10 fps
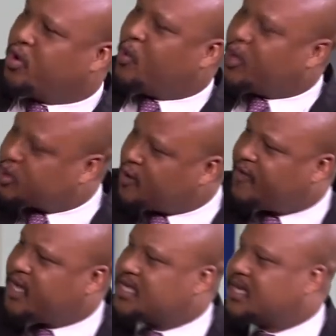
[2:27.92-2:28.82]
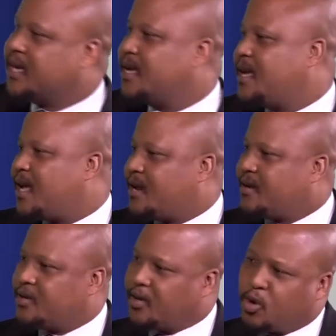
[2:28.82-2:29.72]
you know, what was your first degree
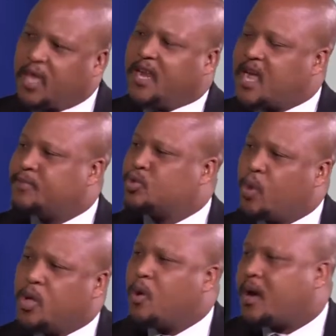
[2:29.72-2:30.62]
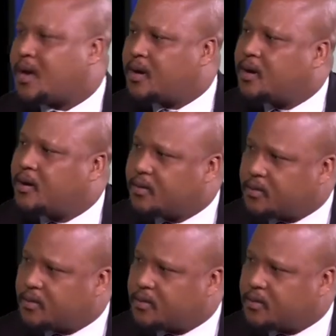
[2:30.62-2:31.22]
and, you know, getting up to where you are right now?